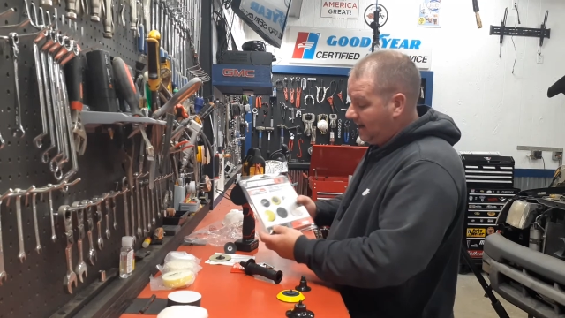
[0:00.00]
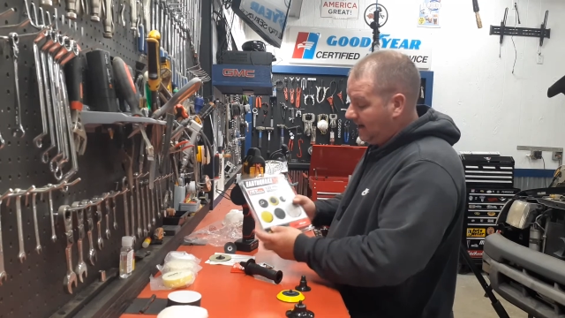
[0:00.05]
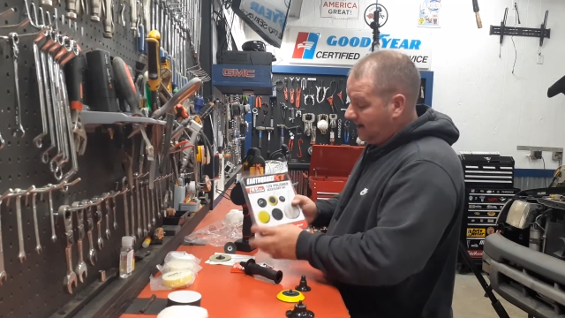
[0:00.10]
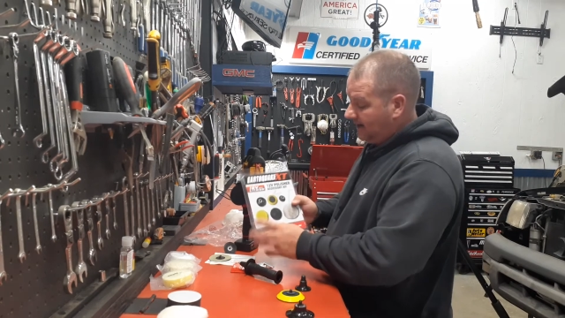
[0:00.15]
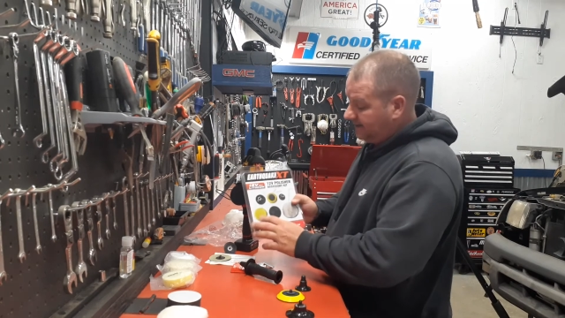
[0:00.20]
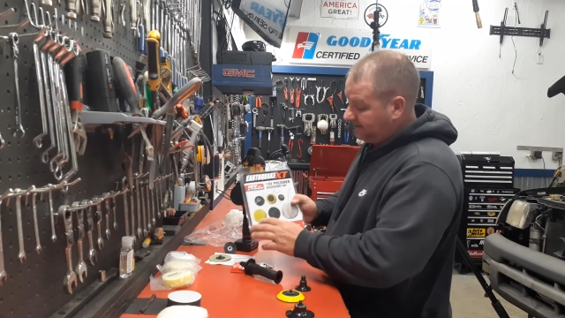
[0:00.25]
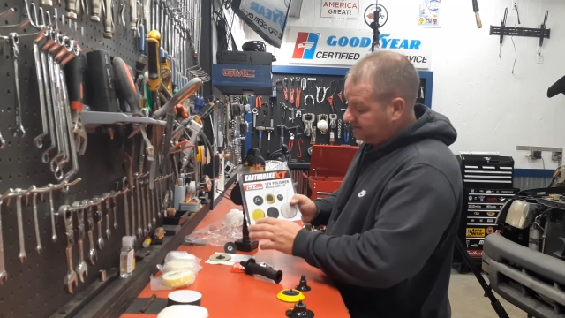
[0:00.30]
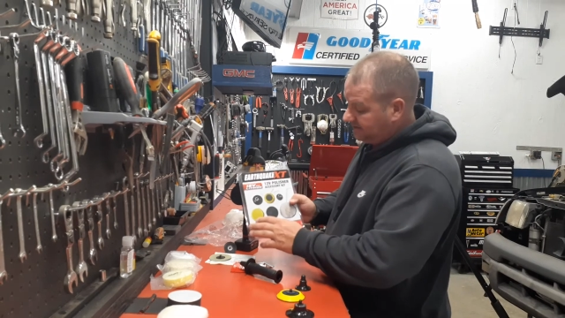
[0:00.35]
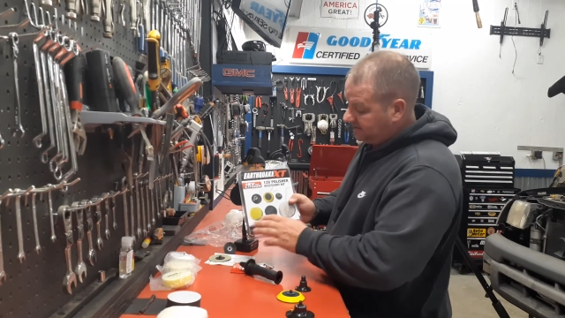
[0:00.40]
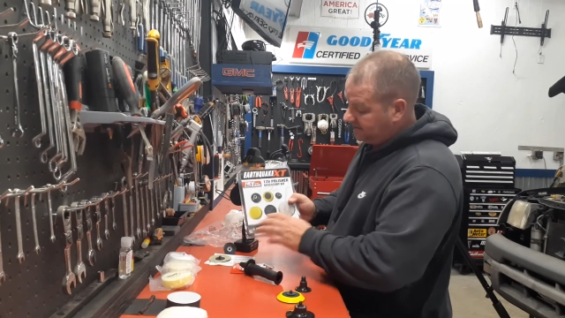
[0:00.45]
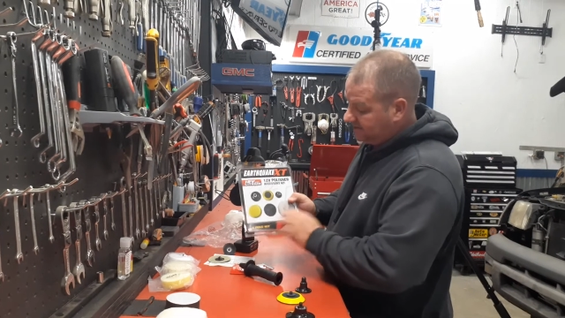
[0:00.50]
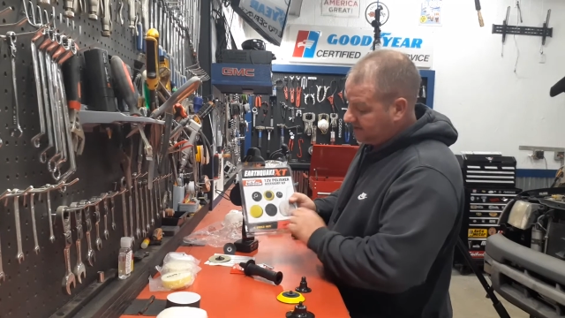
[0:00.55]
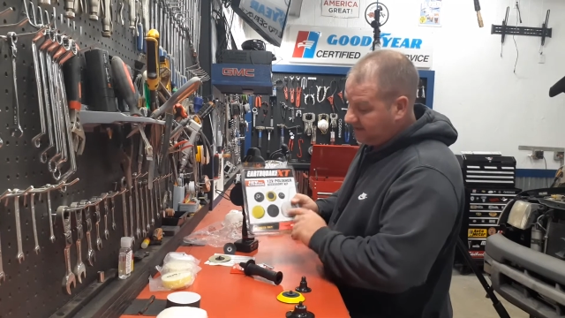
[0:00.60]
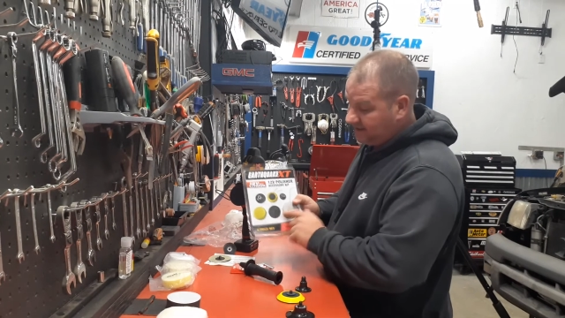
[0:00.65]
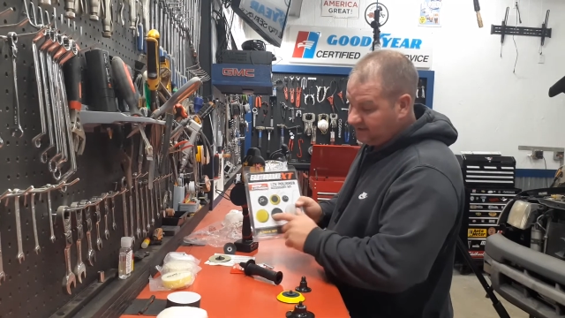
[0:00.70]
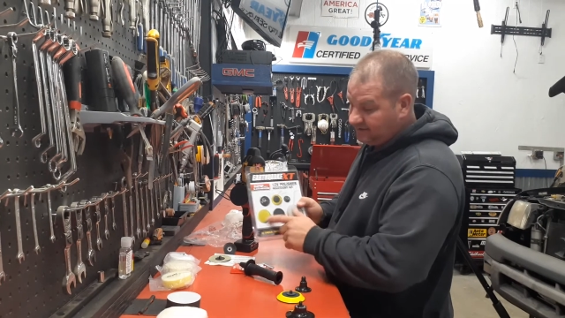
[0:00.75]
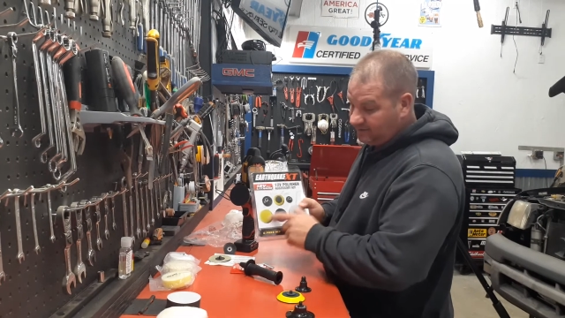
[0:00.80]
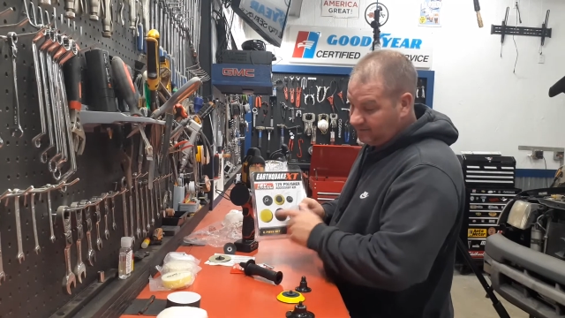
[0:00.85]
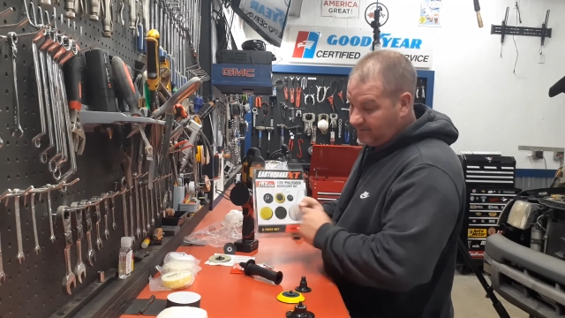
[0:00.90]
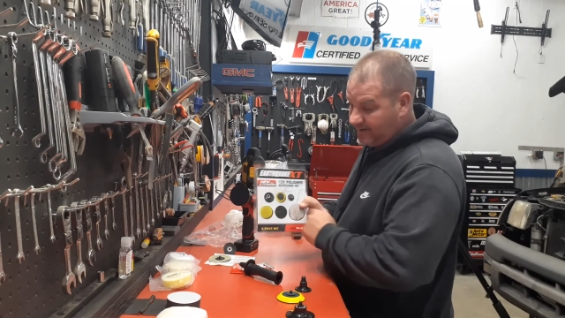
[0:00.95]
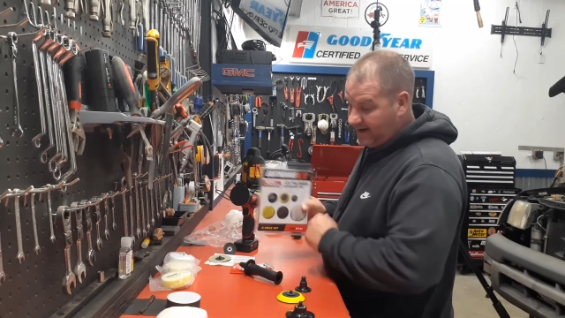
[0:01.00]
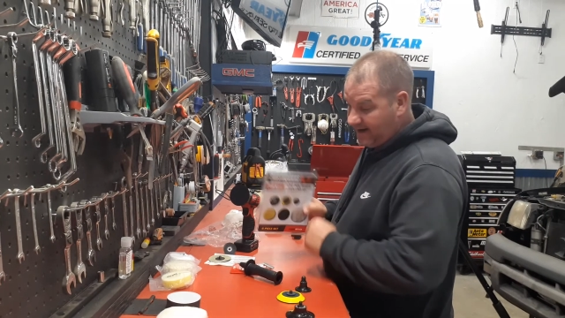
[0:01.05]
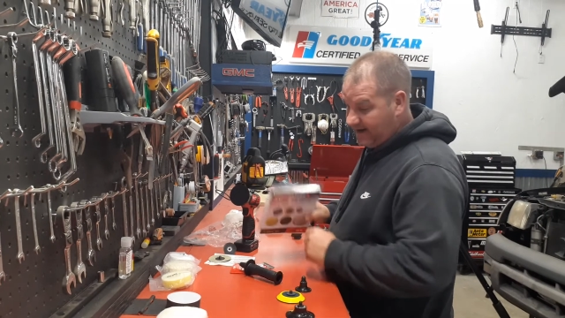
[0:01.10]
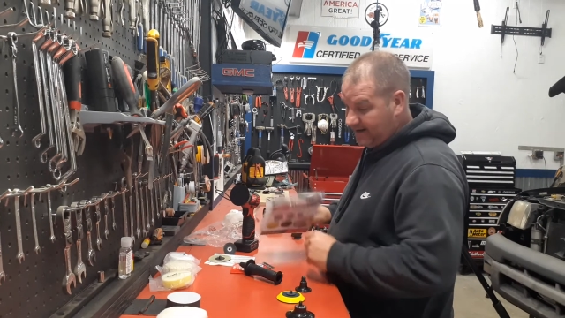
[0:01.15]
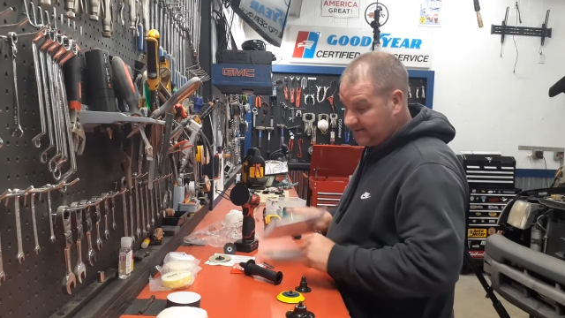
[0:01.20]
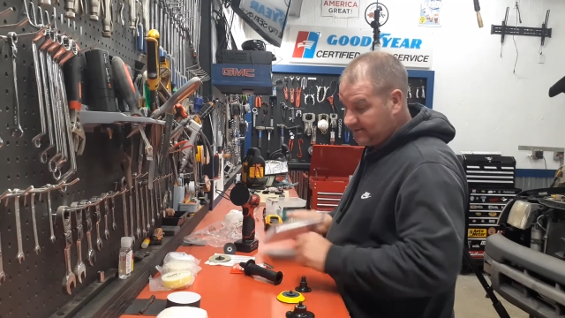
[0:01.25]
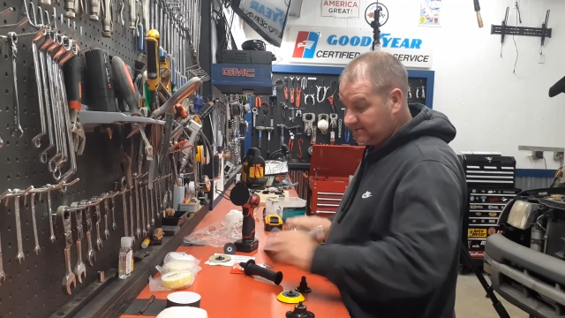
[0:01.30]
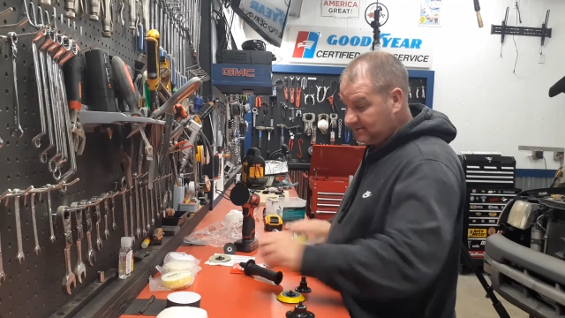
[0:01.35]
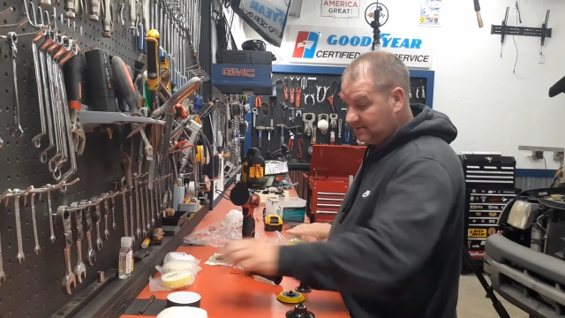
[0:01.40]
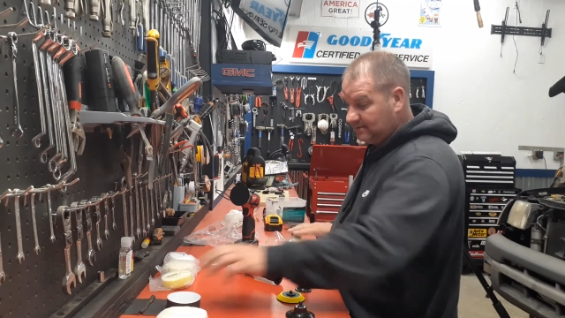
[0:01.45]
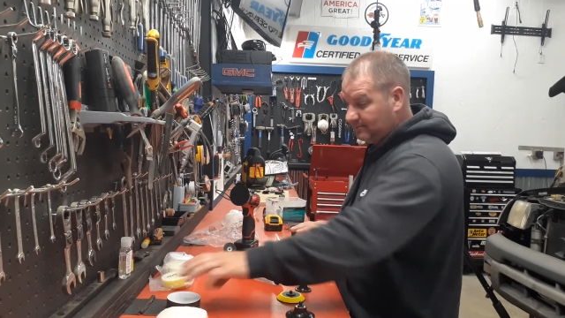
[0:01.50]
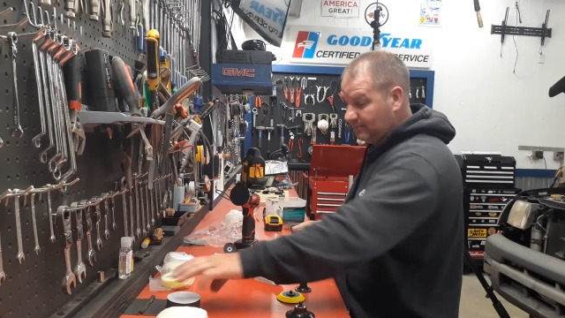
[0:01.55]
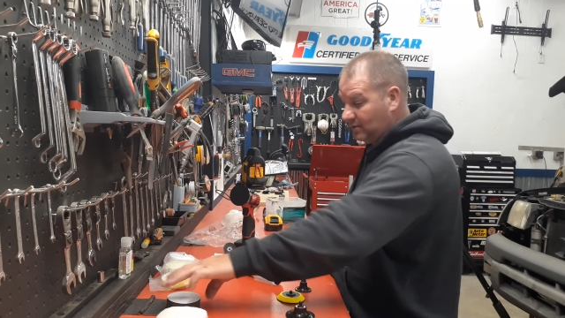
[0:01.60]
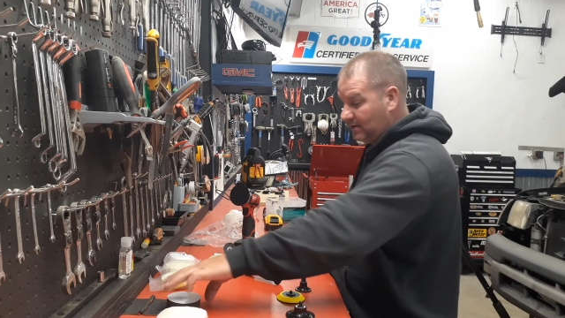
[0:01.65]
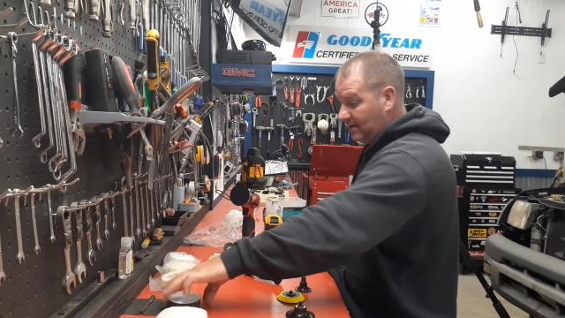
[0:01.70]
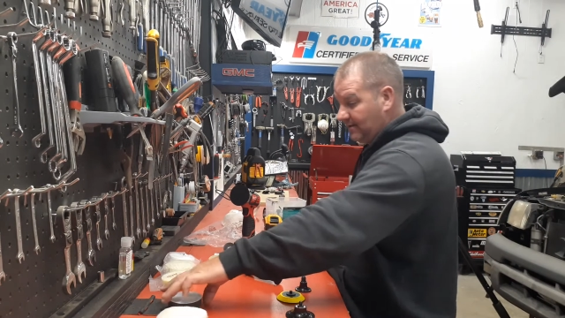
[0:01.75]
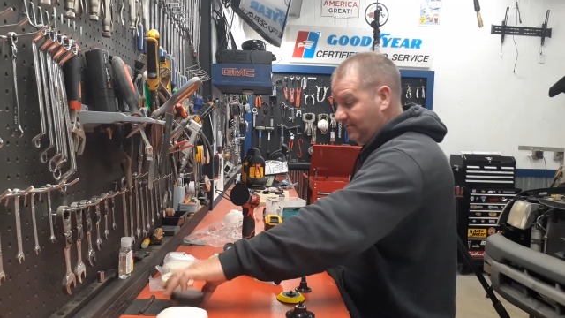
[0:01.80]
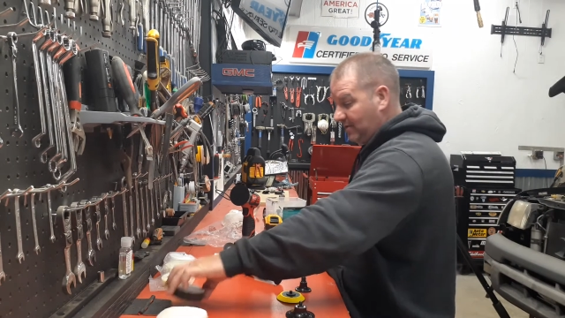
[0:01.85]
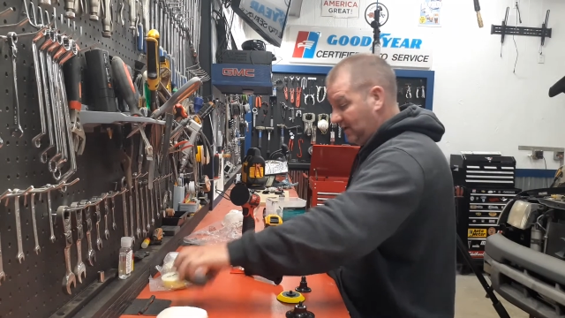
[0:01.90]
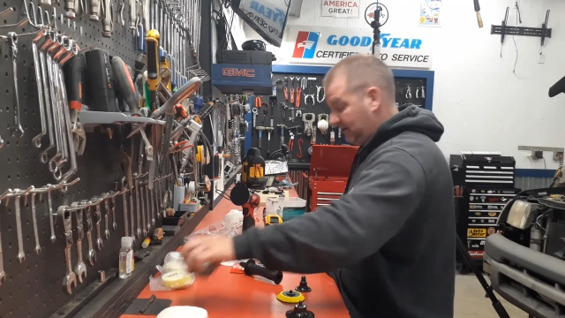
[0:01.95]
is just to get their pads,
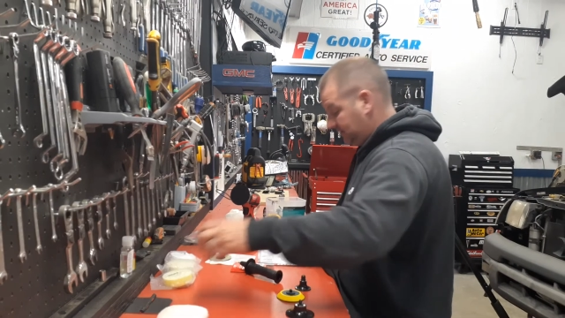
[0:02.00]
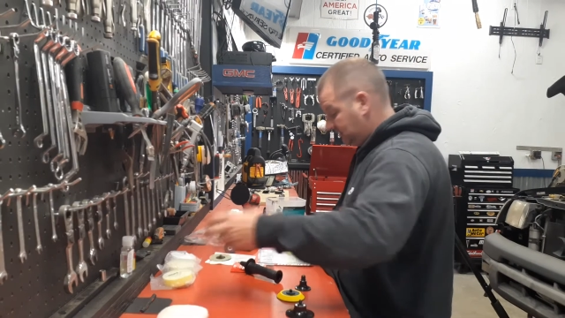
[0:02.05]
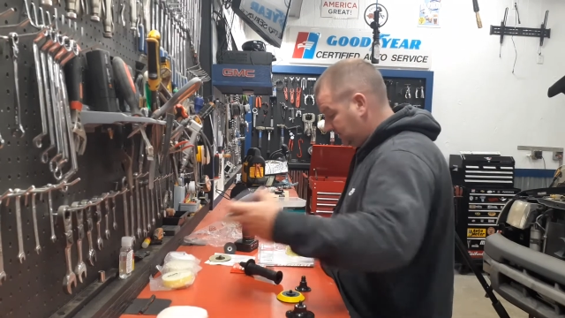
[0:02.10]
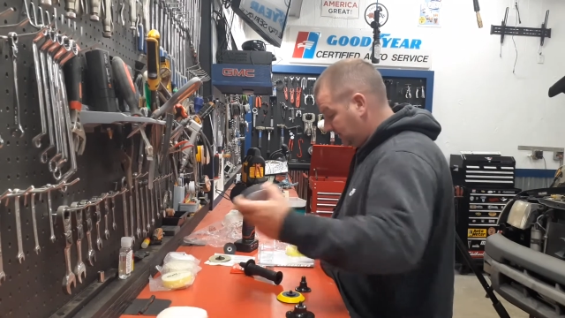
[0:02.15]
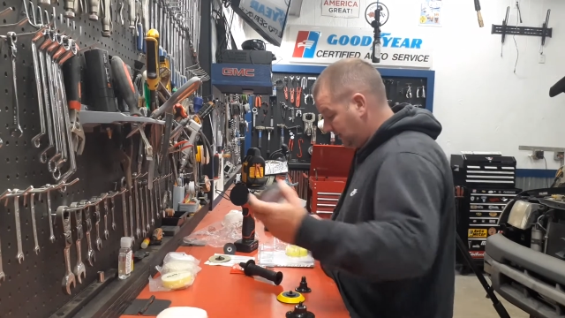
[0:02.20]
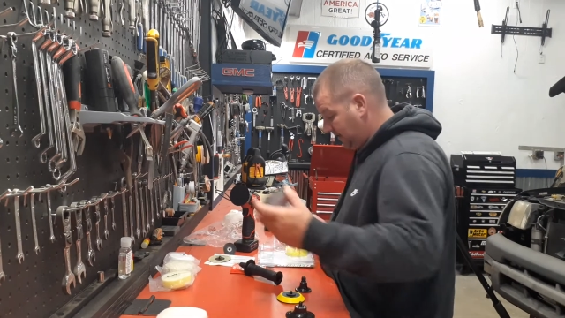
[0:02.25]
pretty much.